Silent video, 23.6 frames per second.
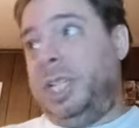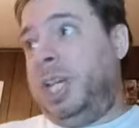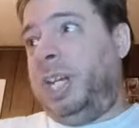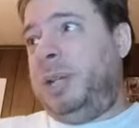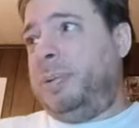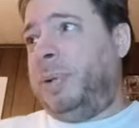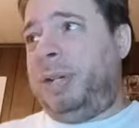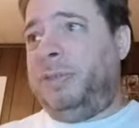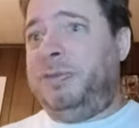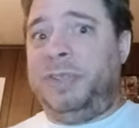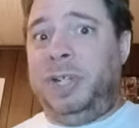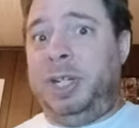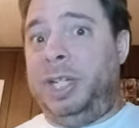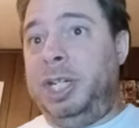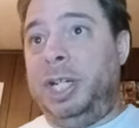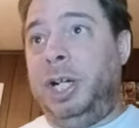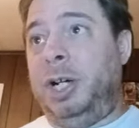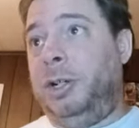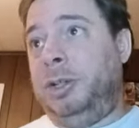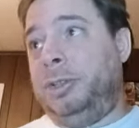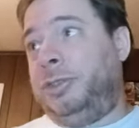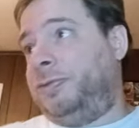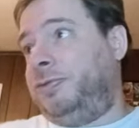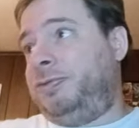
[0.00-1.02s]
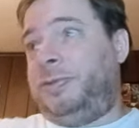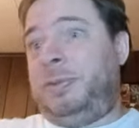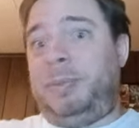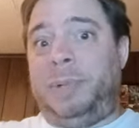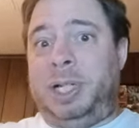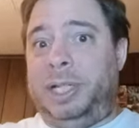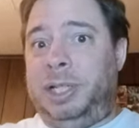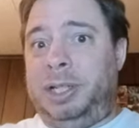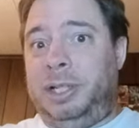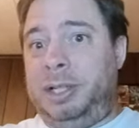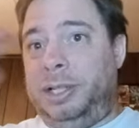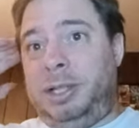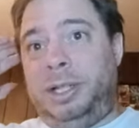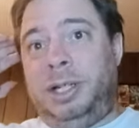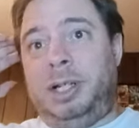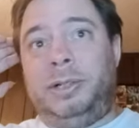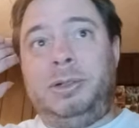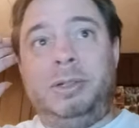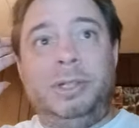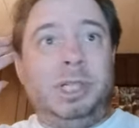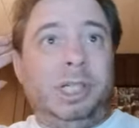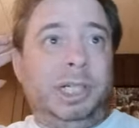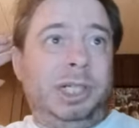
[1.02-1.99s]
getting my videos from my you
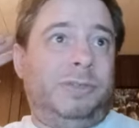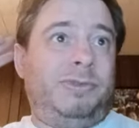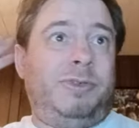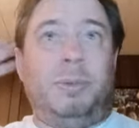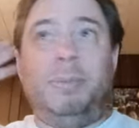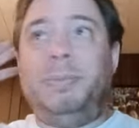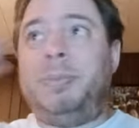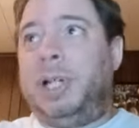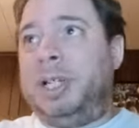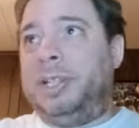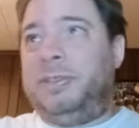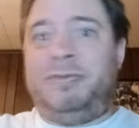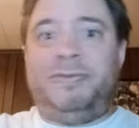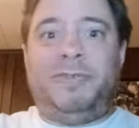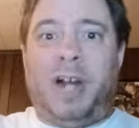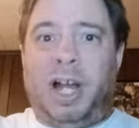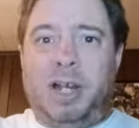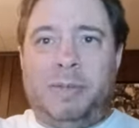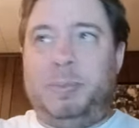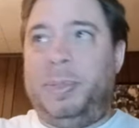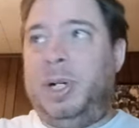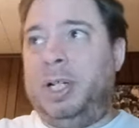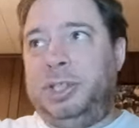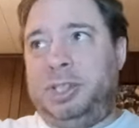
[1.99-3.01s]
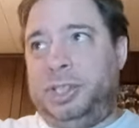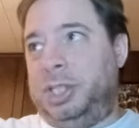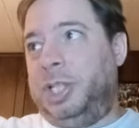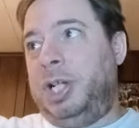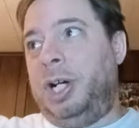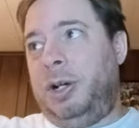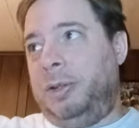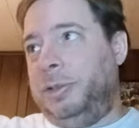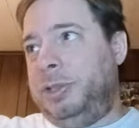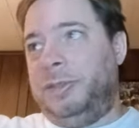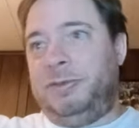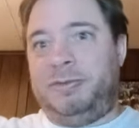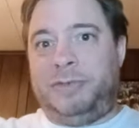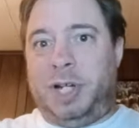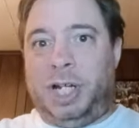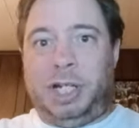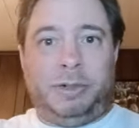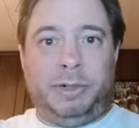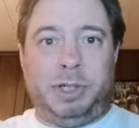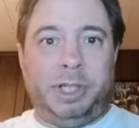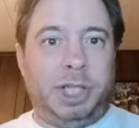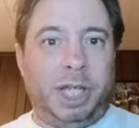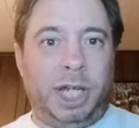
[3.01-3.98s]
know from like five months ago they're
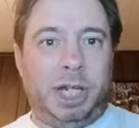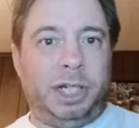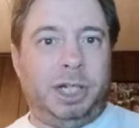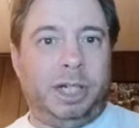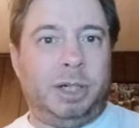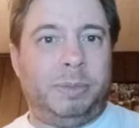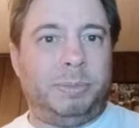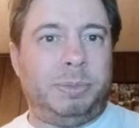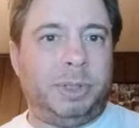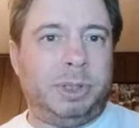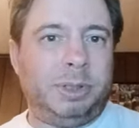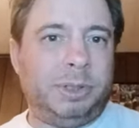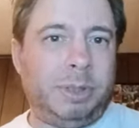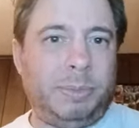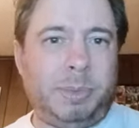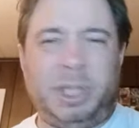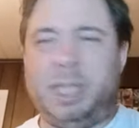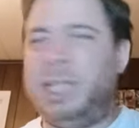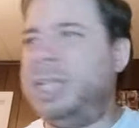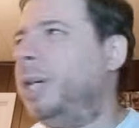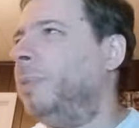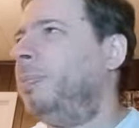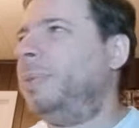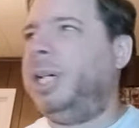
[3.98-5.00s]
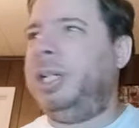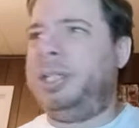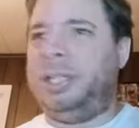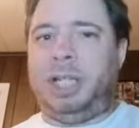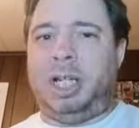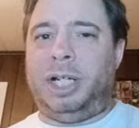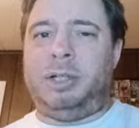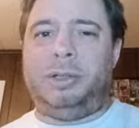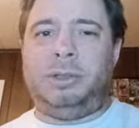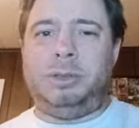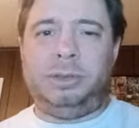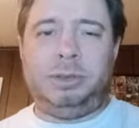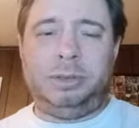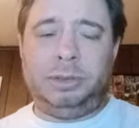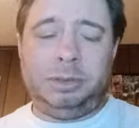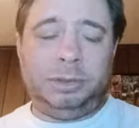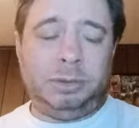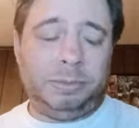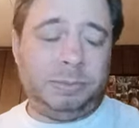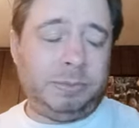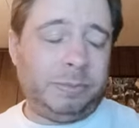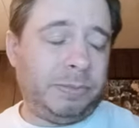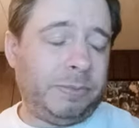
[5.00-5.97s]
finally getting them i'm like come on now
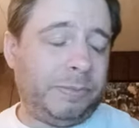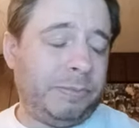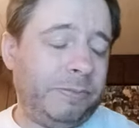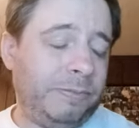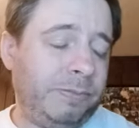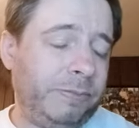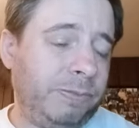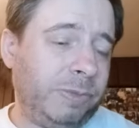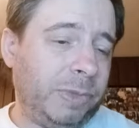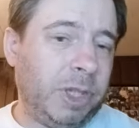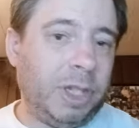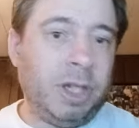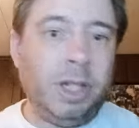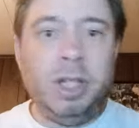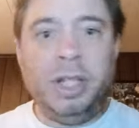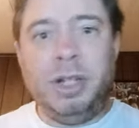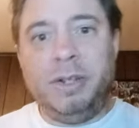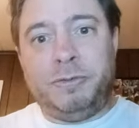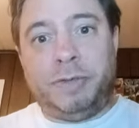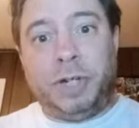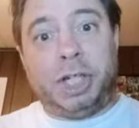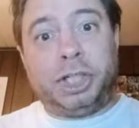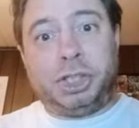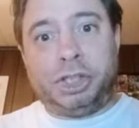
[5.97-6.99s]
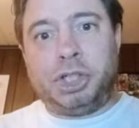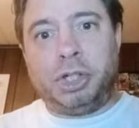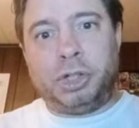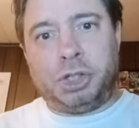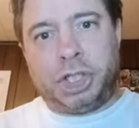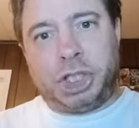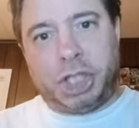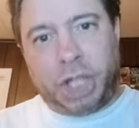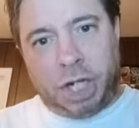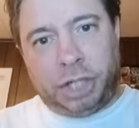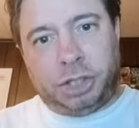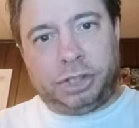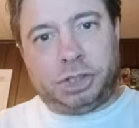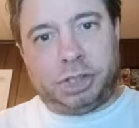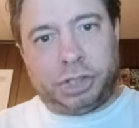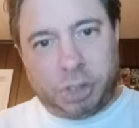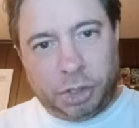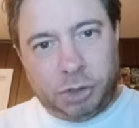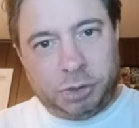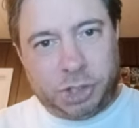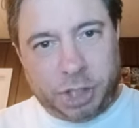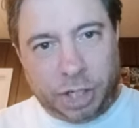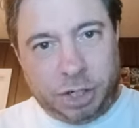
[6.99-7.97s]
fix your shit
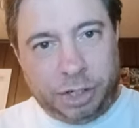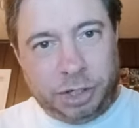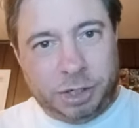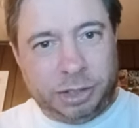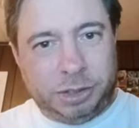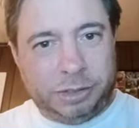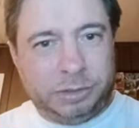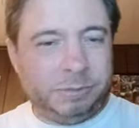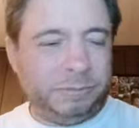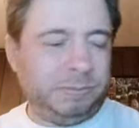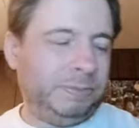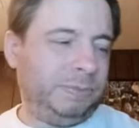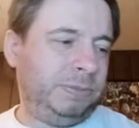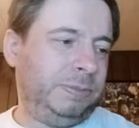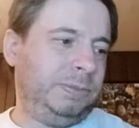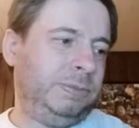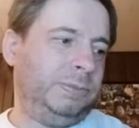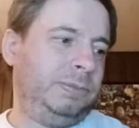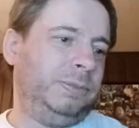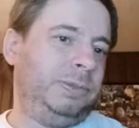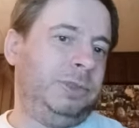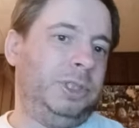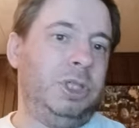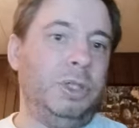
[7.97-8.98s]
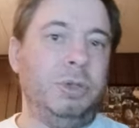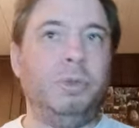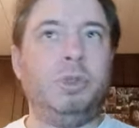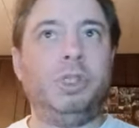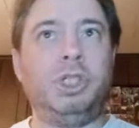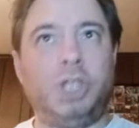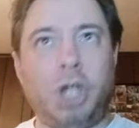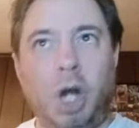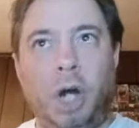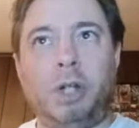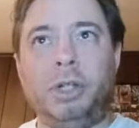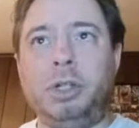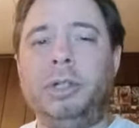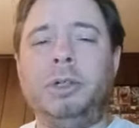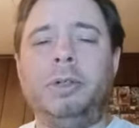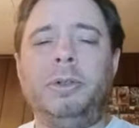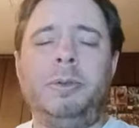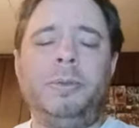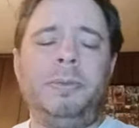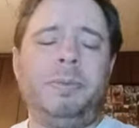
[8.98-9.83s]
susan you cunt